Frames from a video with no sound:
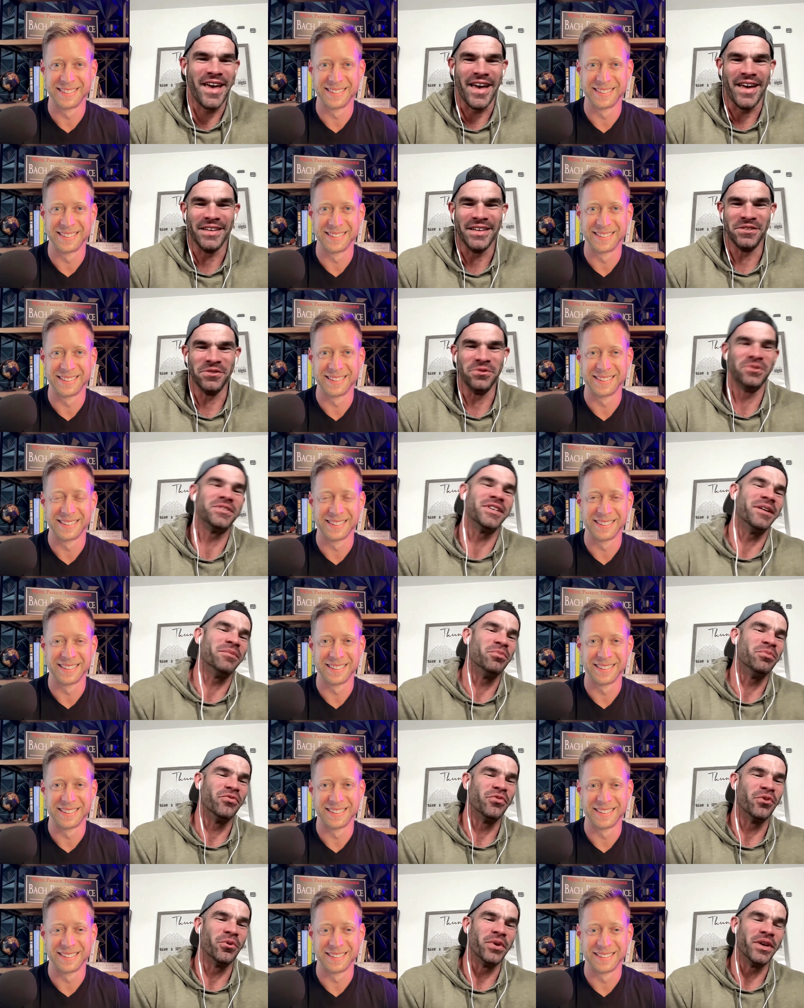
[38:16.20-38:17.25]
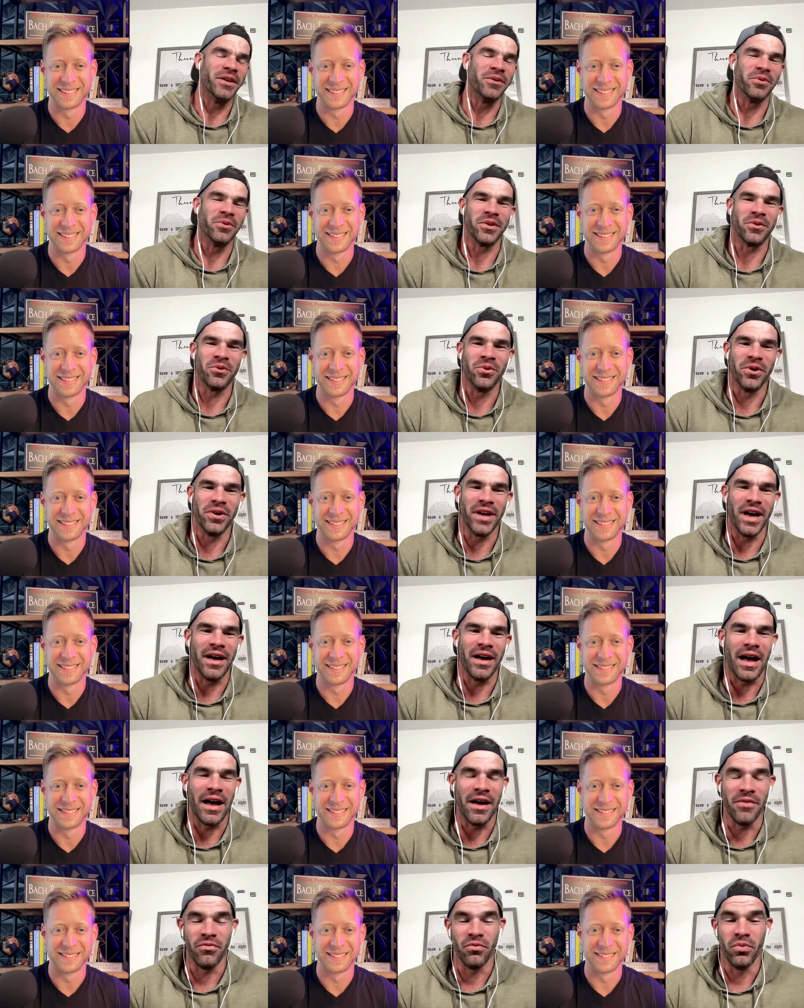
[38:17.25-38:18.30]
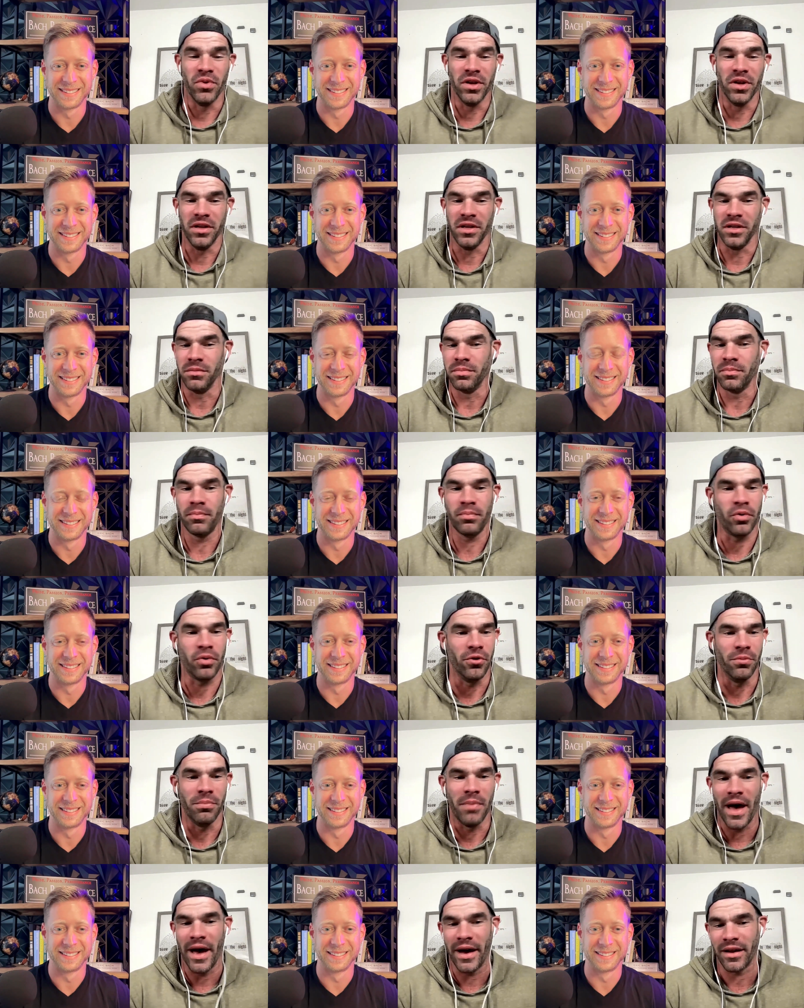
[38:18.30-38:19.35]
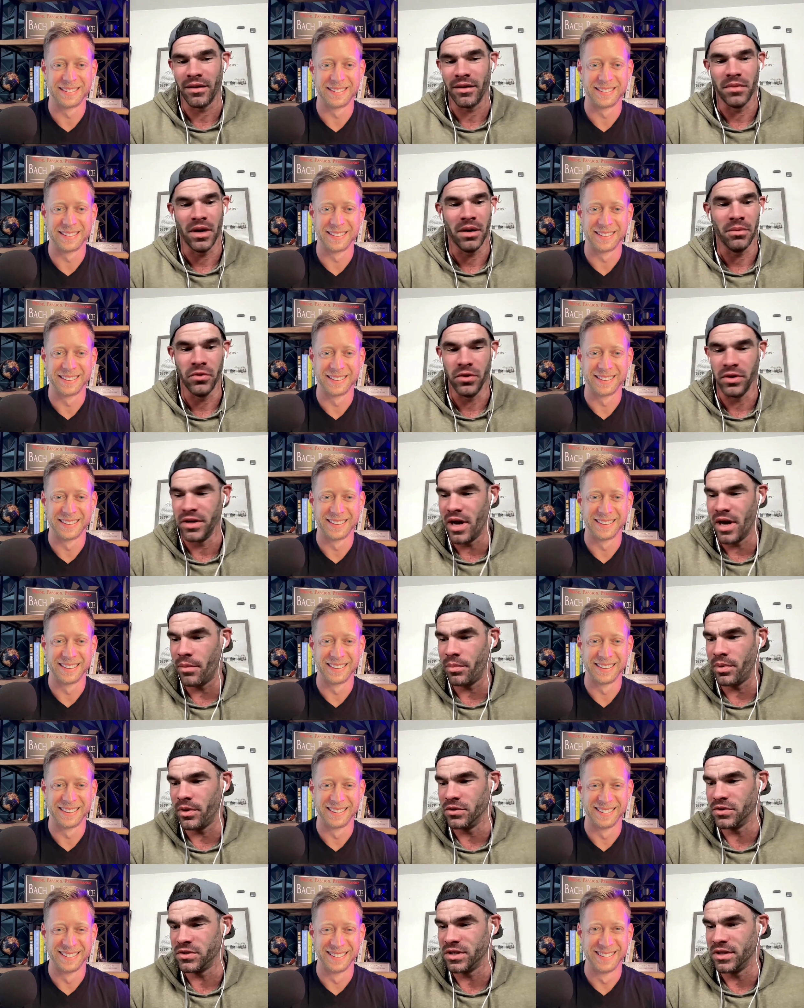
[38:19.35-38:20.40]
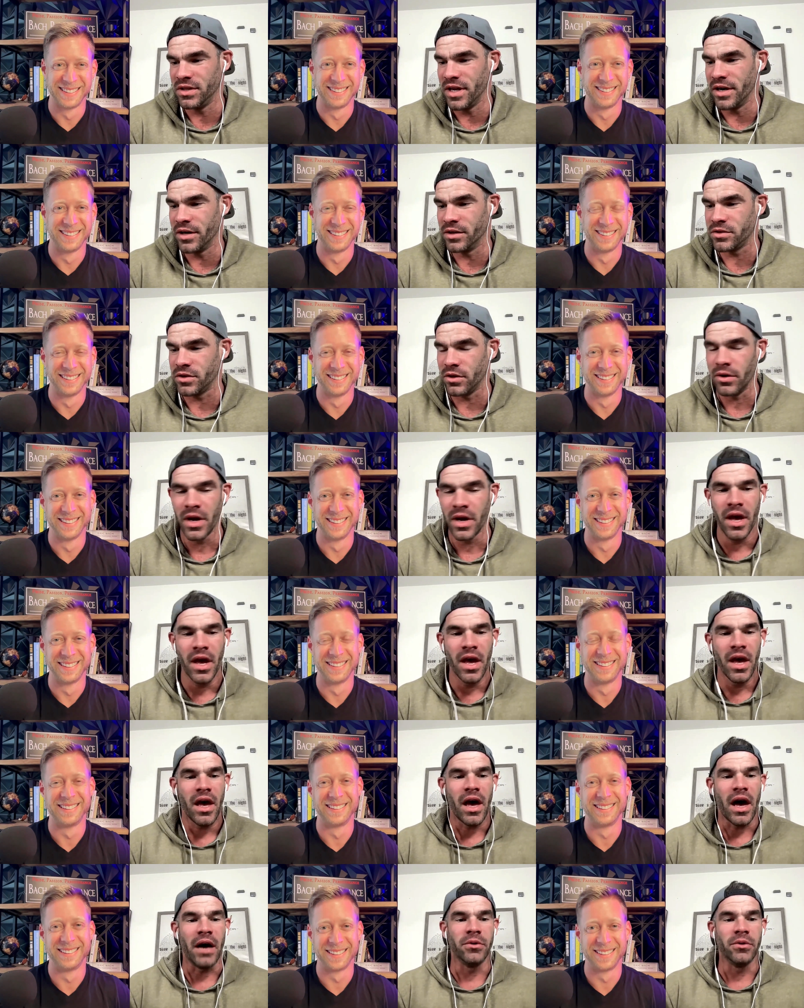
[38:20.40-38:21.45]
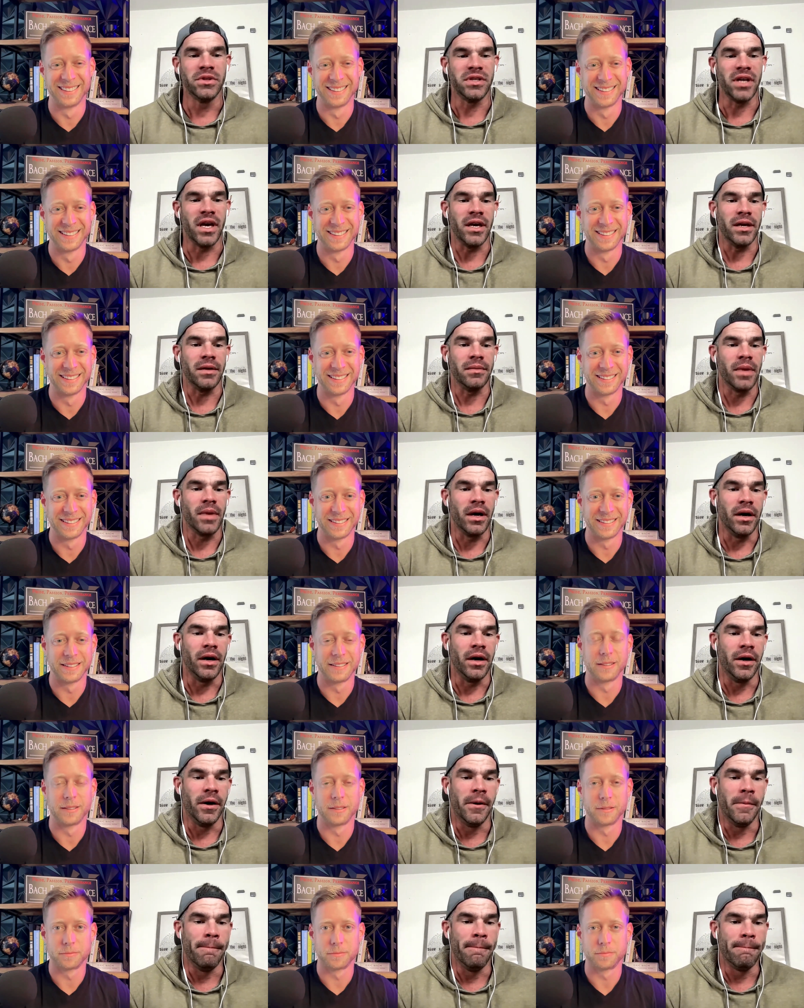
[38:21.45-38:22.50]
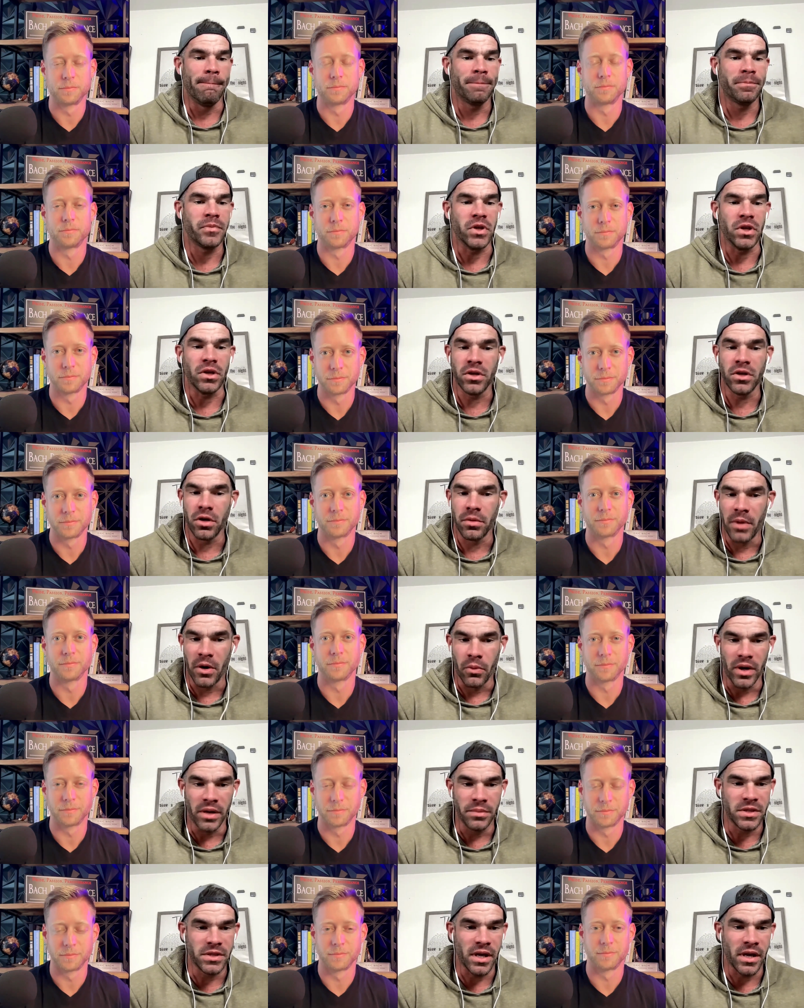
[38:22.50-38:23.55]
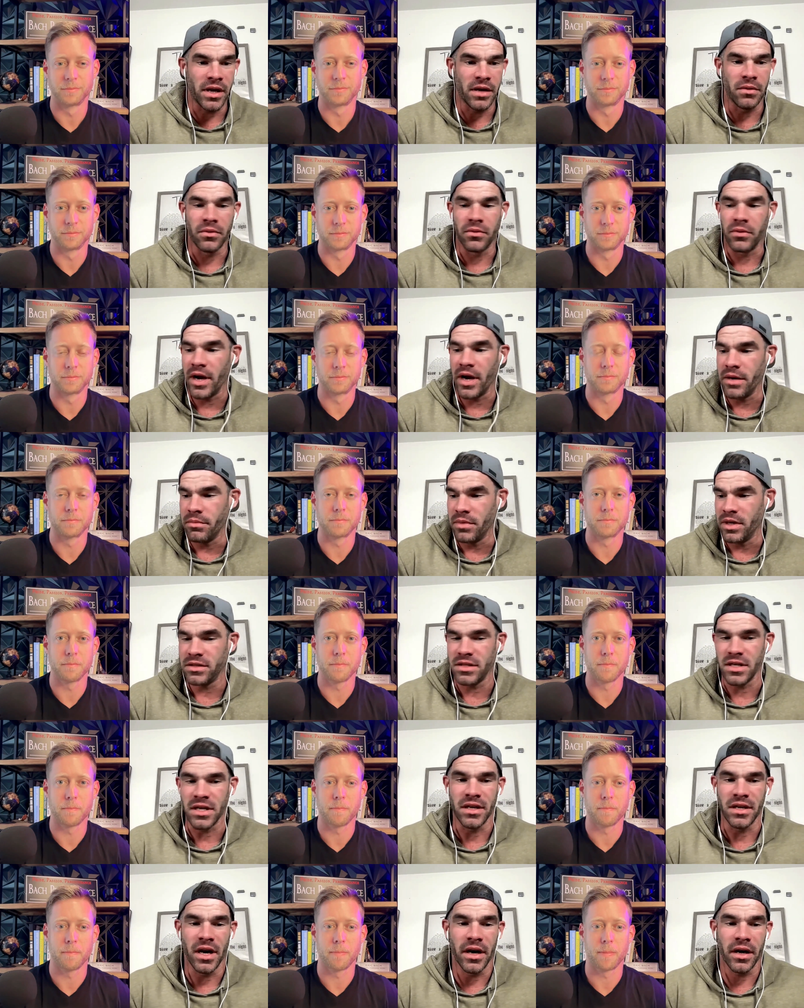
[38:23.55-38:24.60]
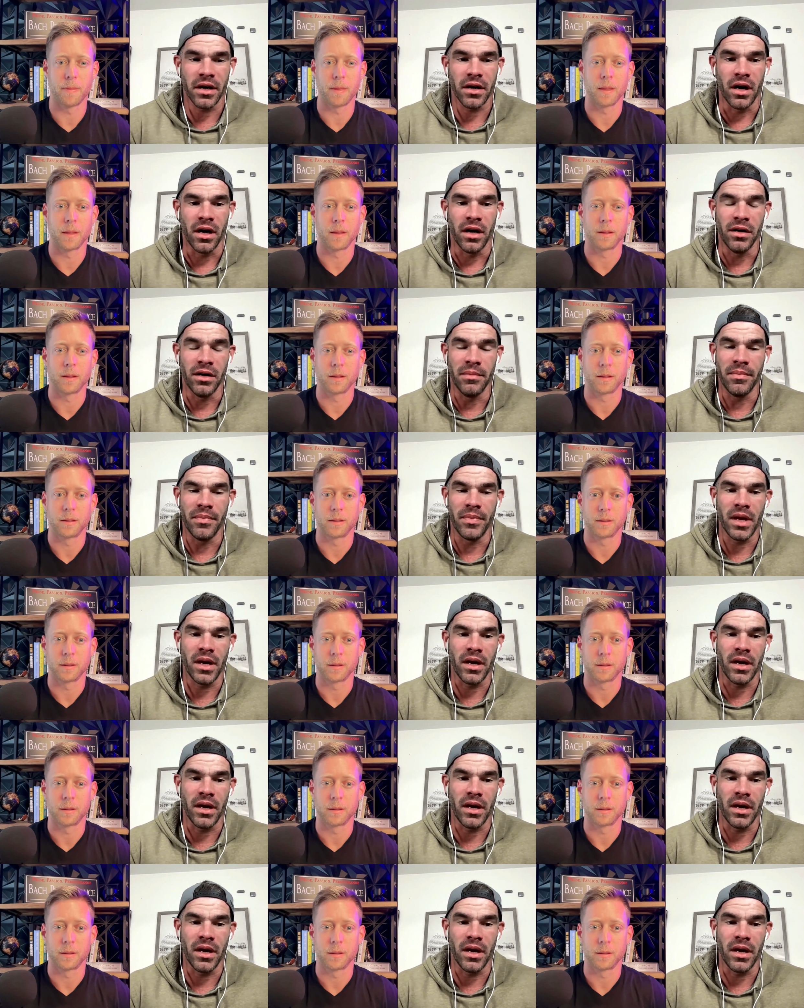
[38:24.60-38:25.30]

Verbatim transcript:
Speaker 1: as you said before we hit record, I, have really pulled back. I'm, I'm, really not posting there. So I would say um, you can go to my website, ryanmunsey.com.